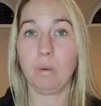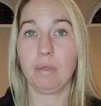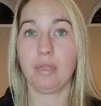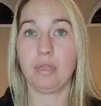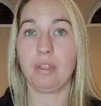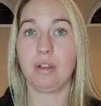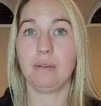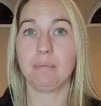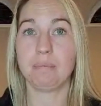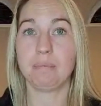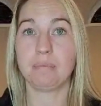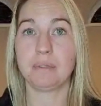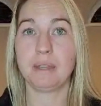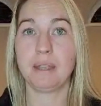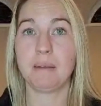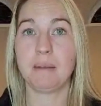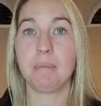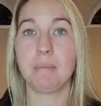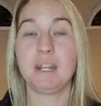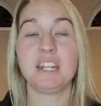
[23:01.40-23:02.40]
with them.
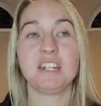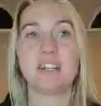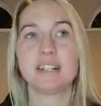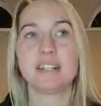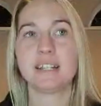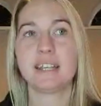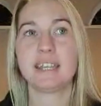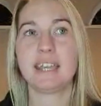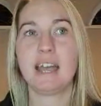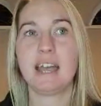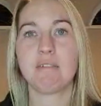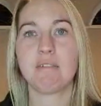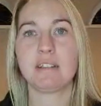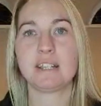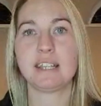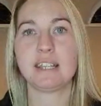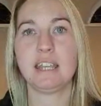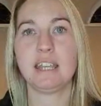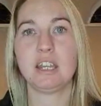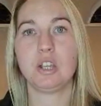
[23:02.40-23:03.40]
But it doesn't
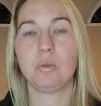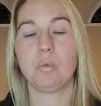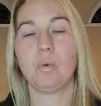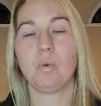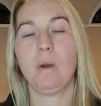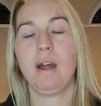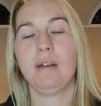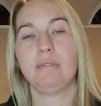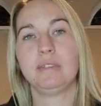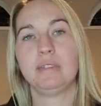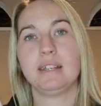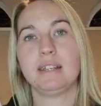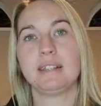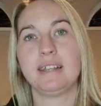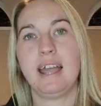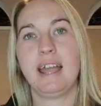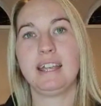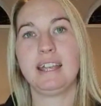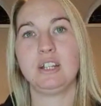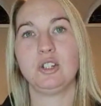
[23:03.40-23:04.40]
guarantee you will have this
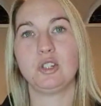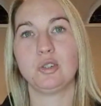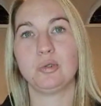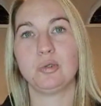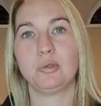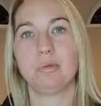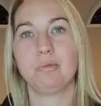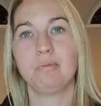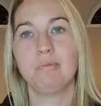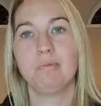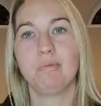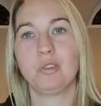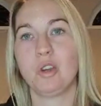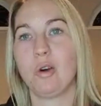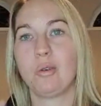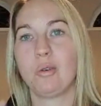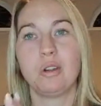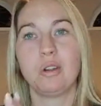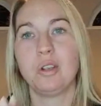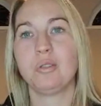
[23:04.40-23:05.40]
angel
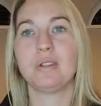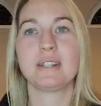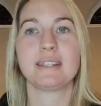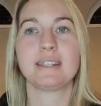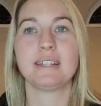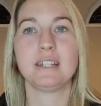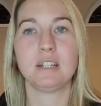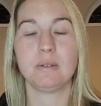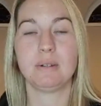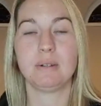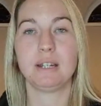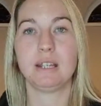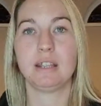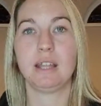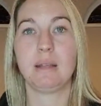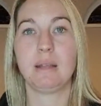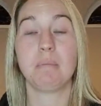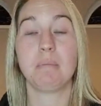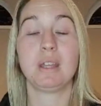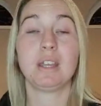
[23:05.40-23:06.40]
dog who doesn't do
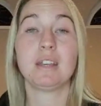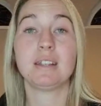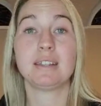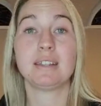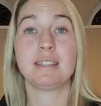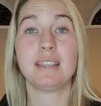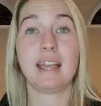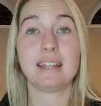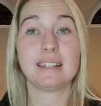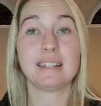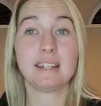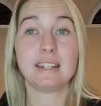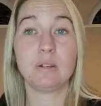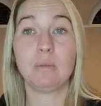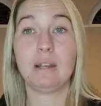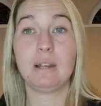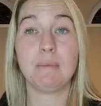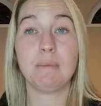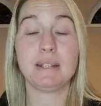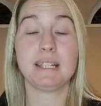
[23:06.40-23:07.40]
anything, because they're still
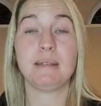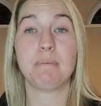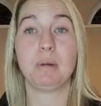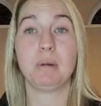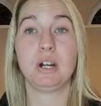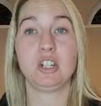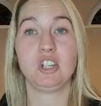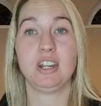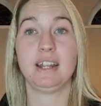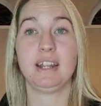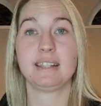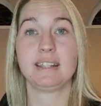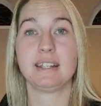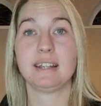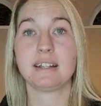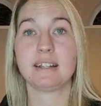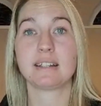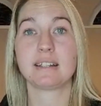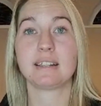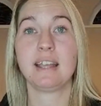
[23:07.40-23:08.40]
limited by
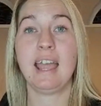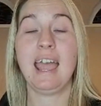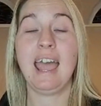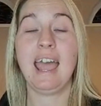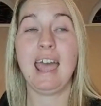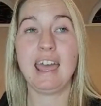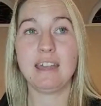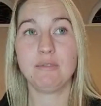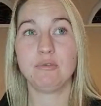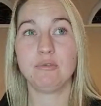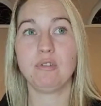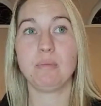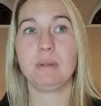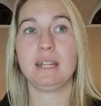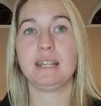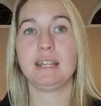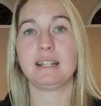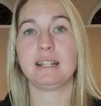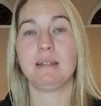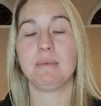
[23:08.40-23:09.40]
genetics.
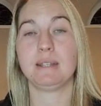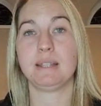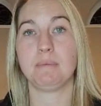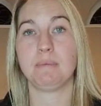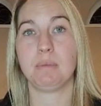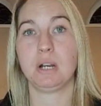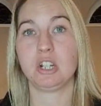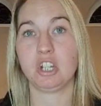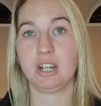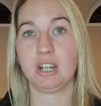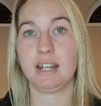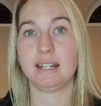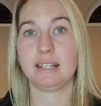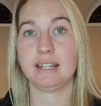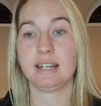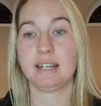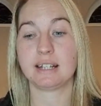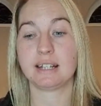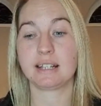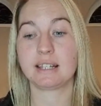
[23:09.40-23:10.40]
Everybody is limited by
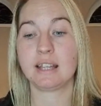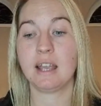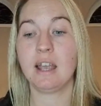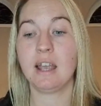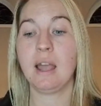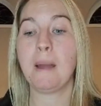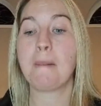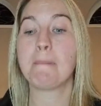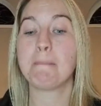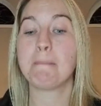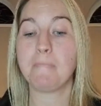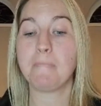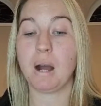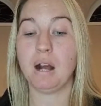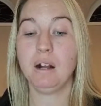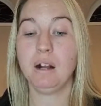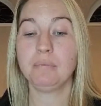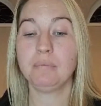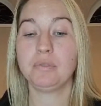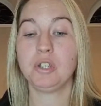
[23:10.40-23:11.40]
genetics,
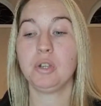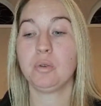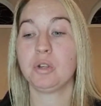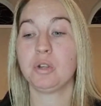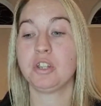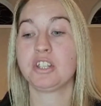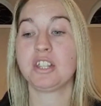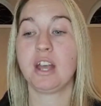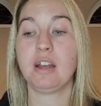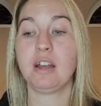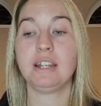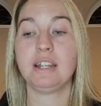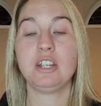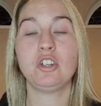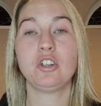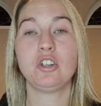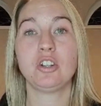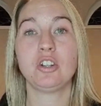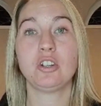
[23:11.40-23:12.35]
but you can certainly,